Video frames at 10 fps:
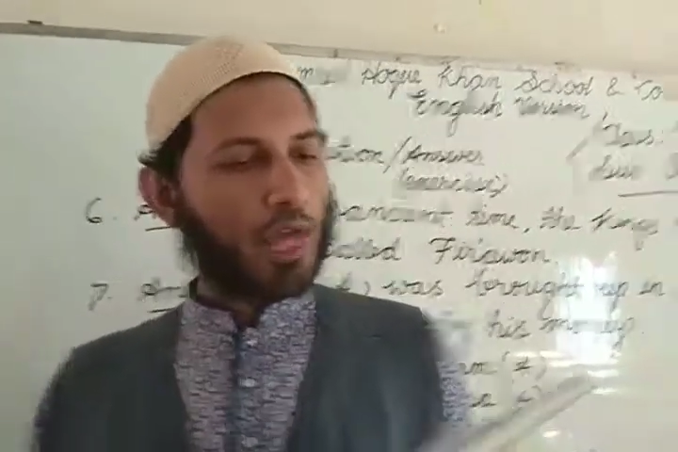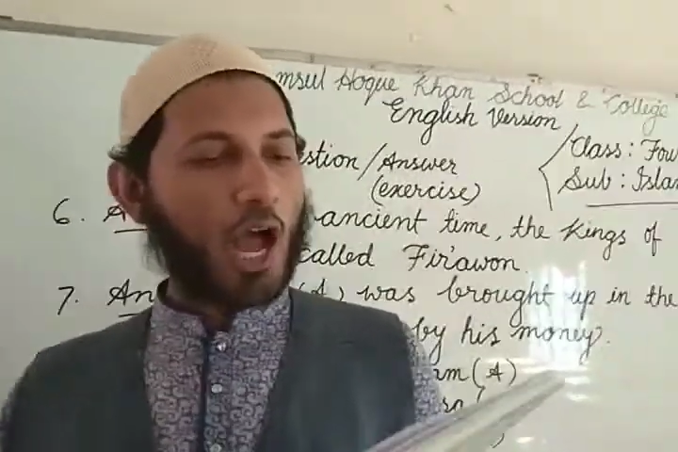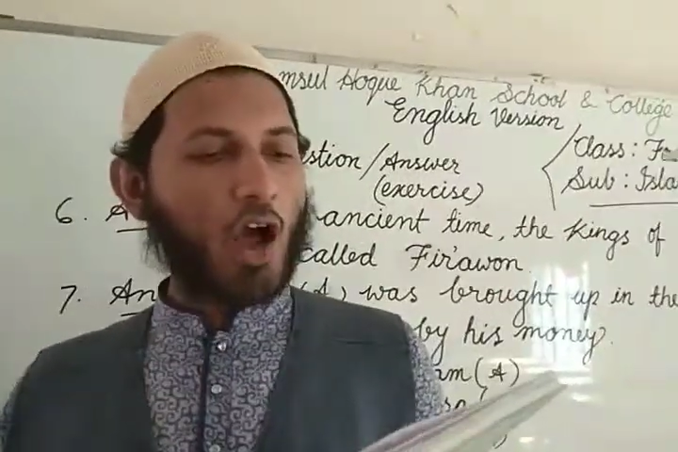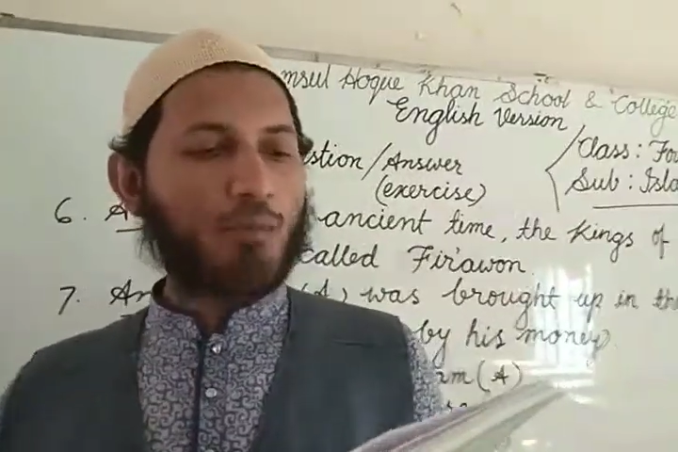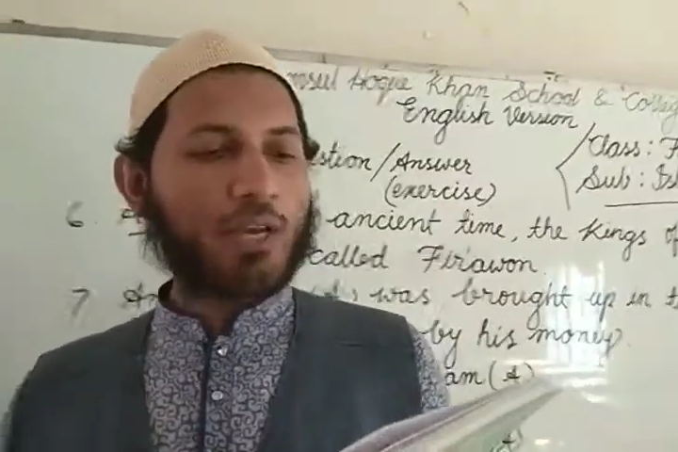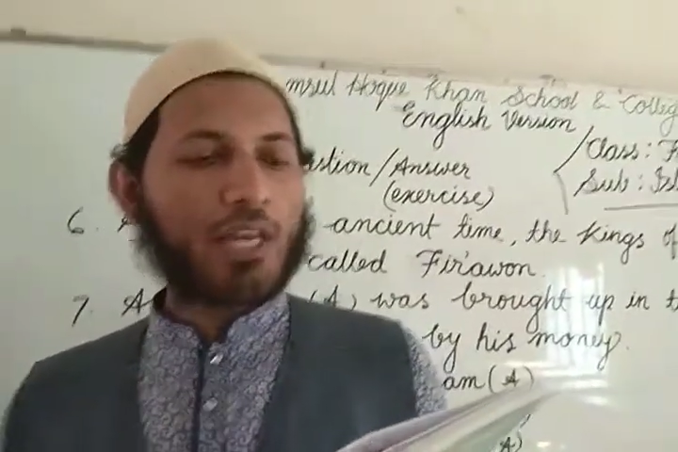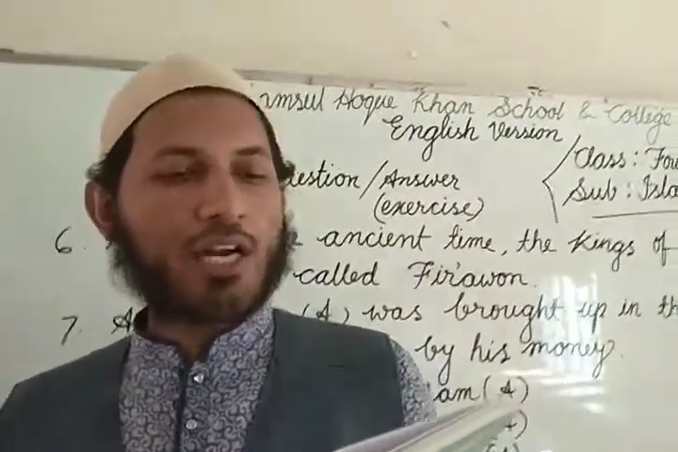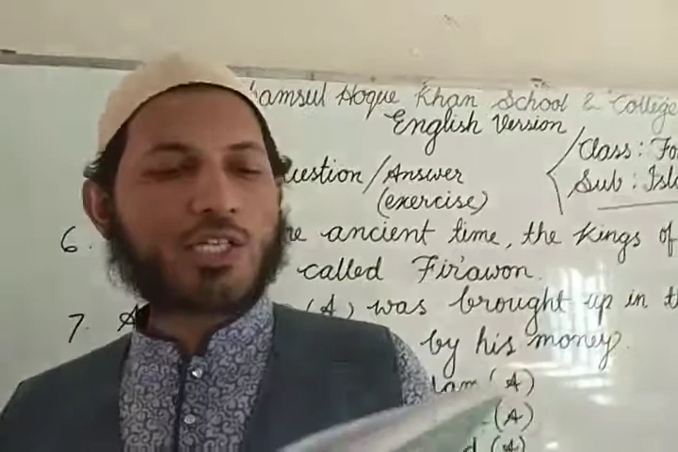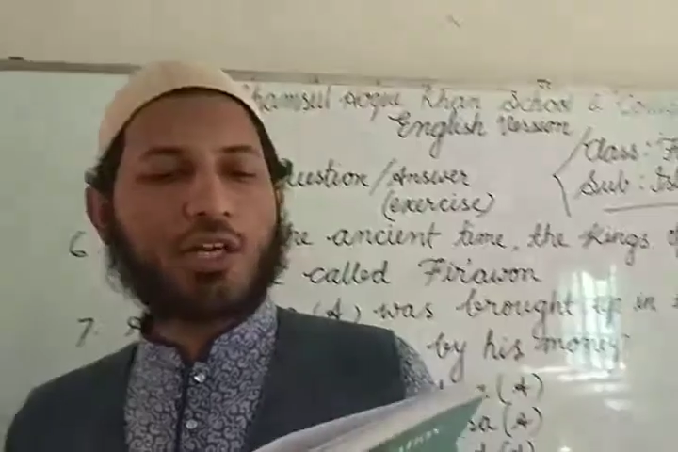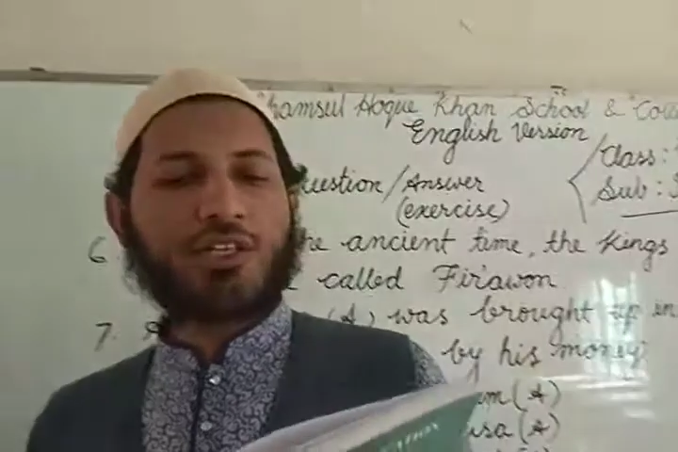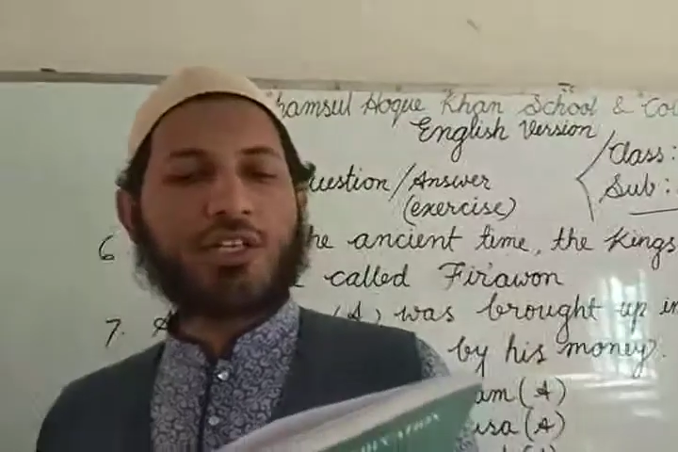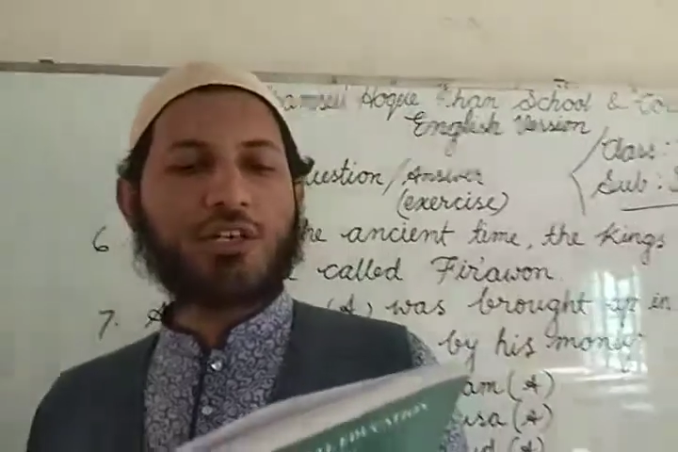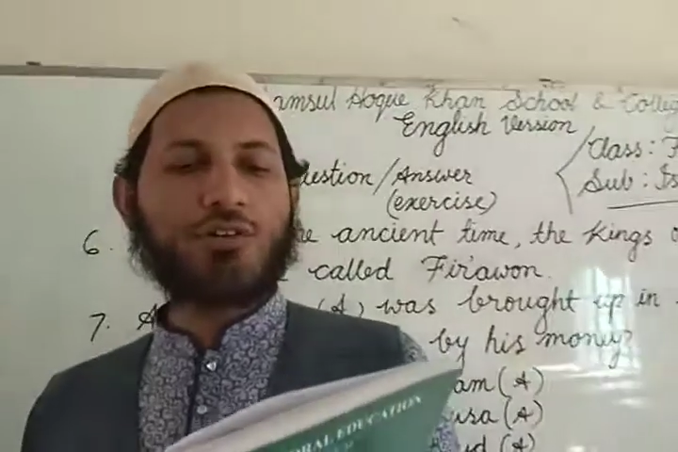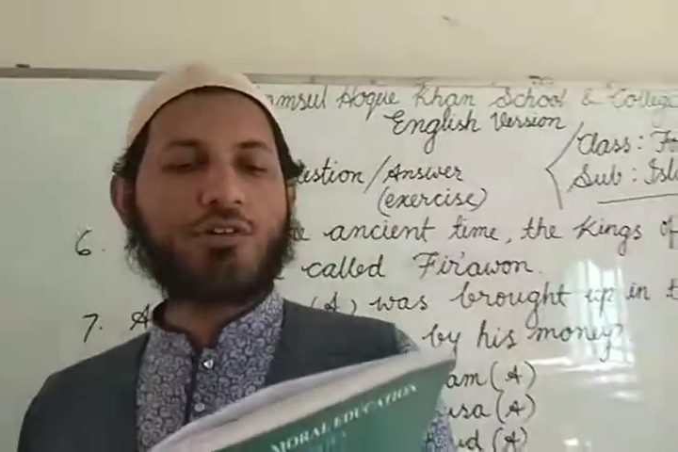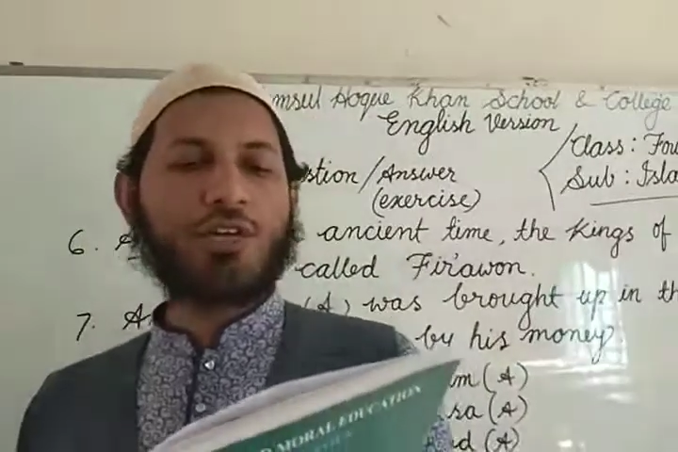How many years
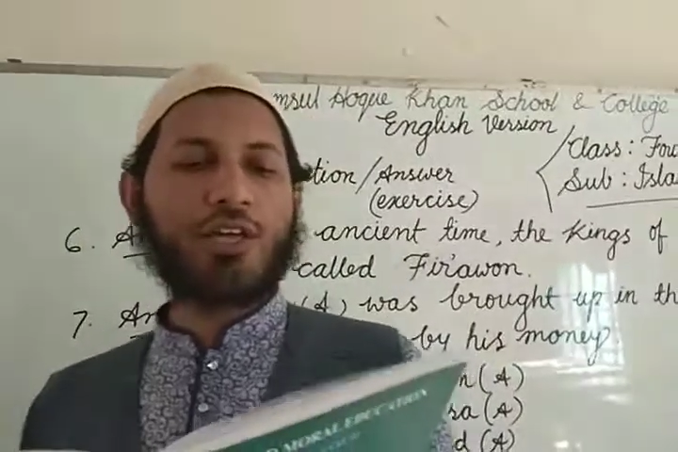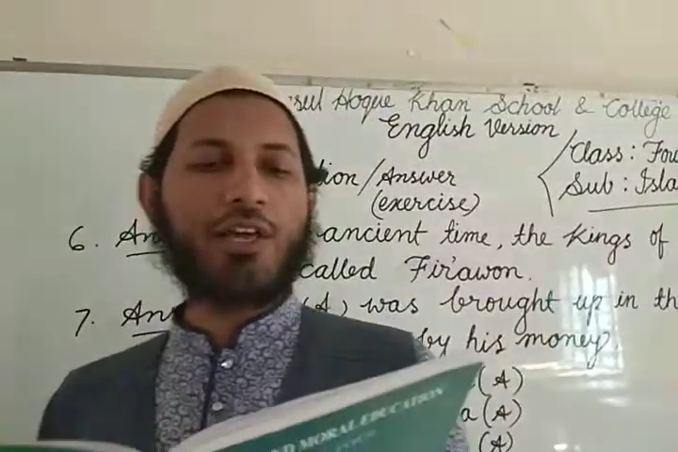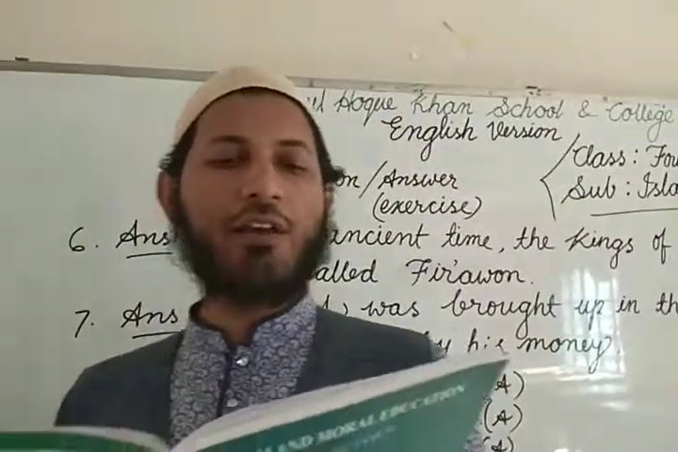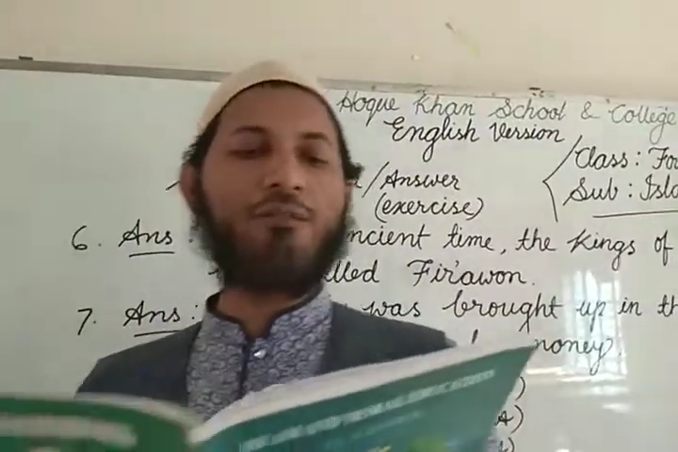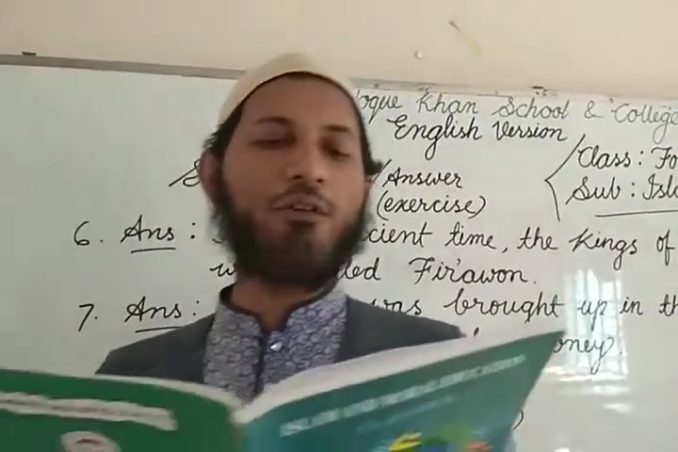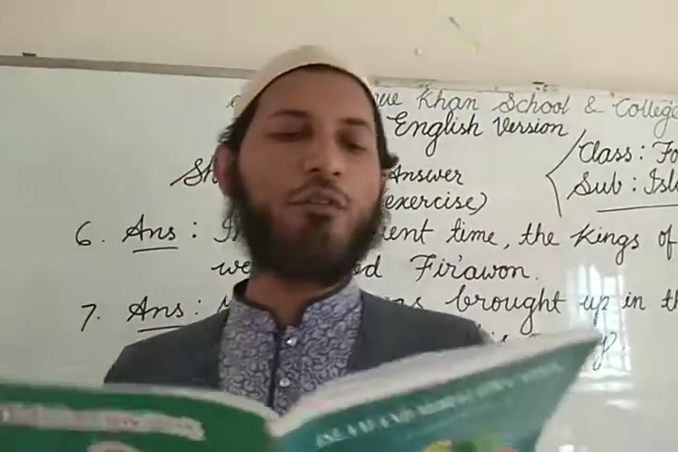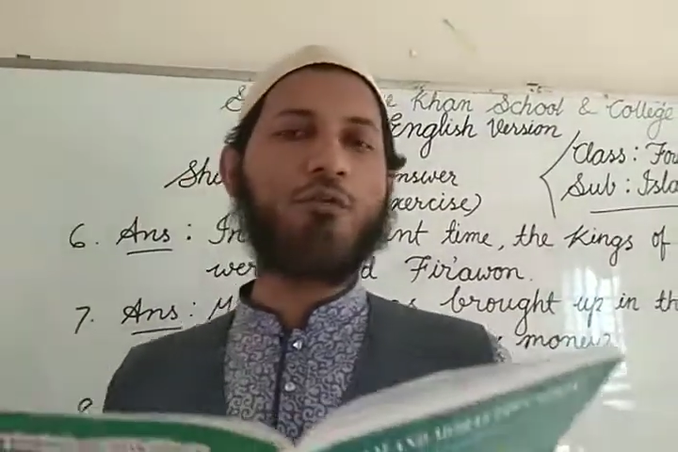continued Hilful